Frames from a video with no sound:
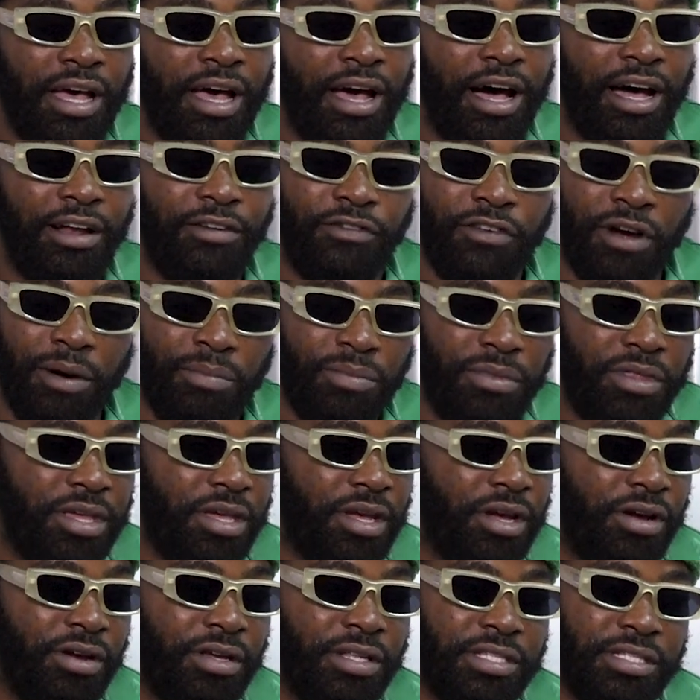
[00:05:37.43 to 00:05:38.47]
And from
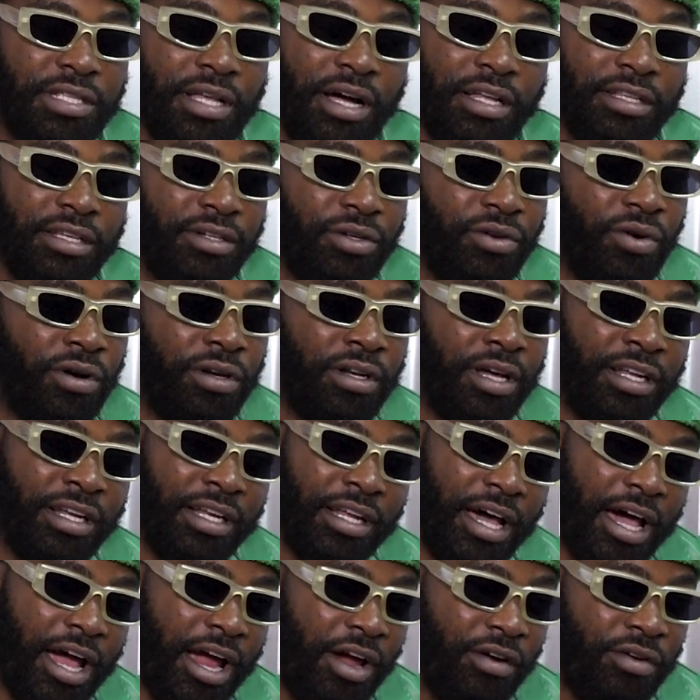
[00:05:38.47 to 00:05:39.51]
there it started going on
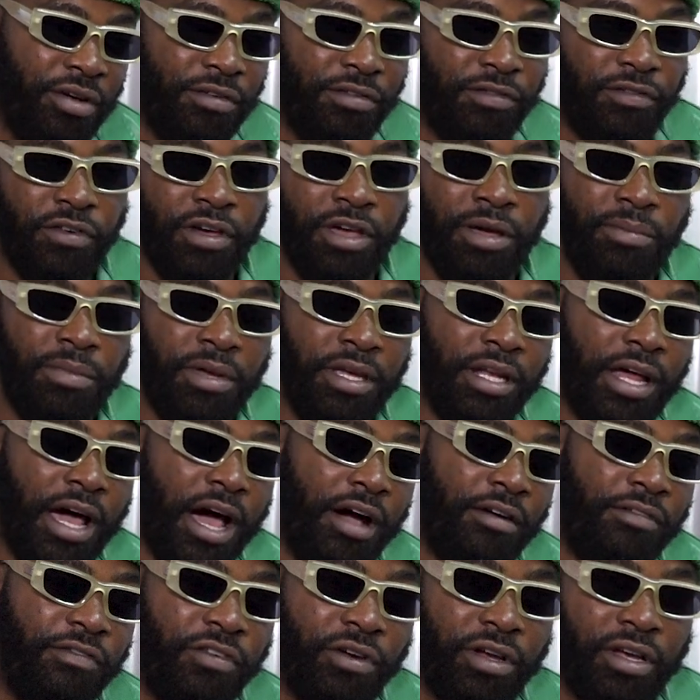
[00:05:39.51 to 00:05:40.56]
IRFM in
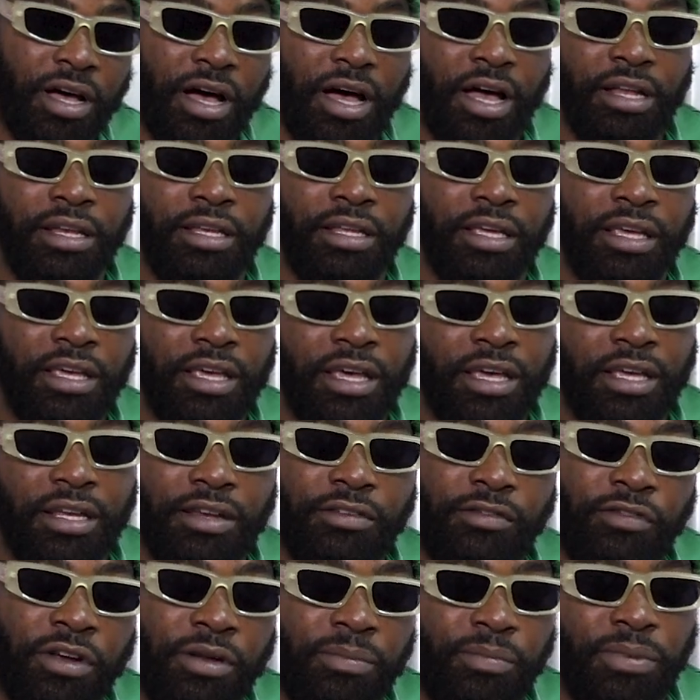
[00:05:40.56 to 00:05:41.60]
Africa and
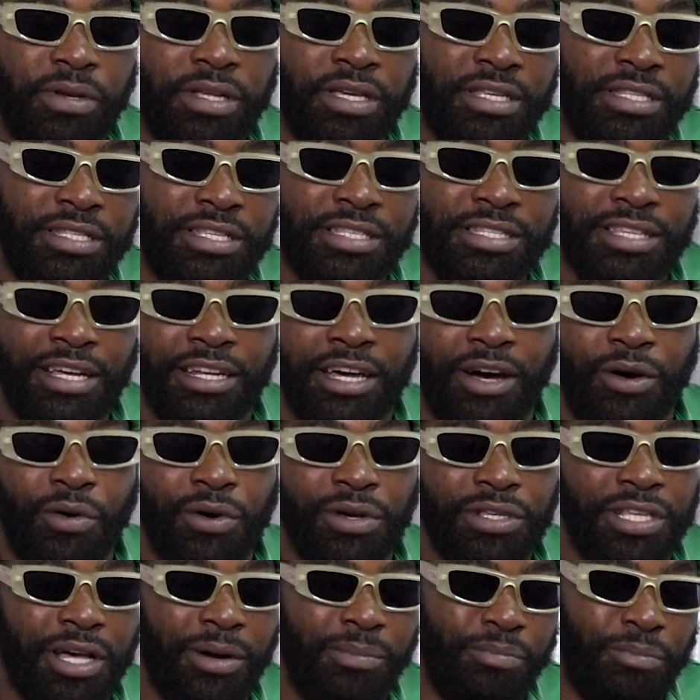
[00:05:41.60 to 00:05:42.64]
different places, and I
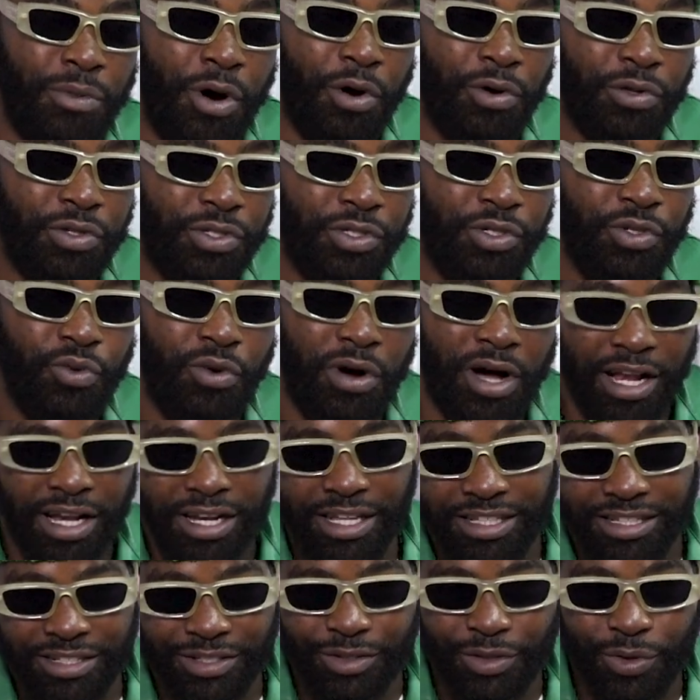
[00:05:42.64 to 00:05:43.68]
was about to do a
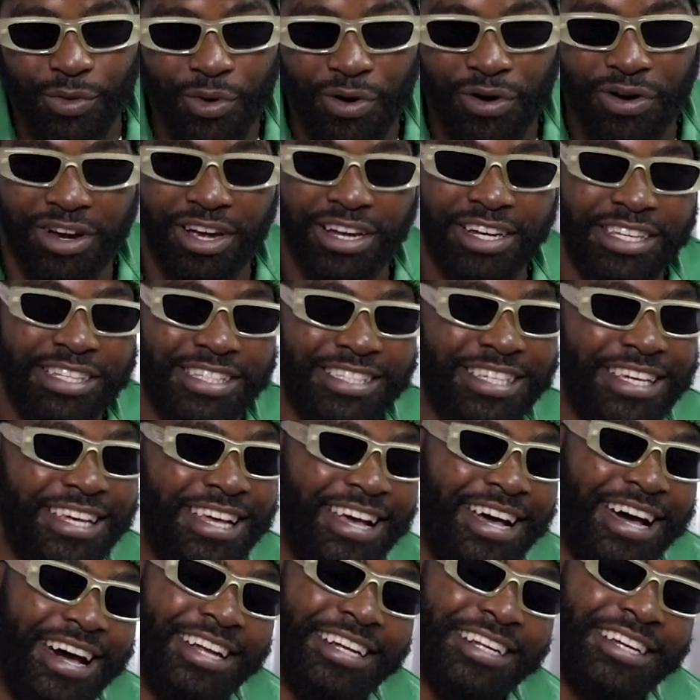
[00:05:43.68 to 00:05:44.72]
little tour on it,
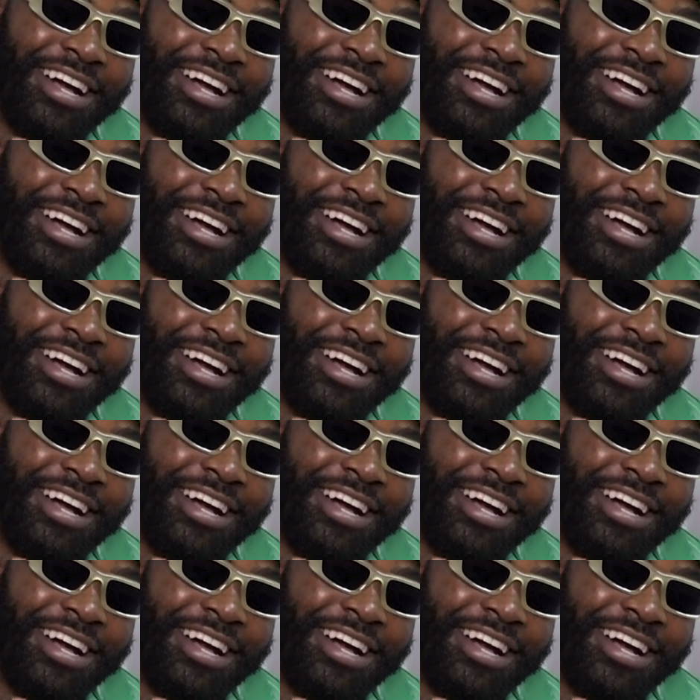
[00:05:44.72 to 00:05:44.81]
and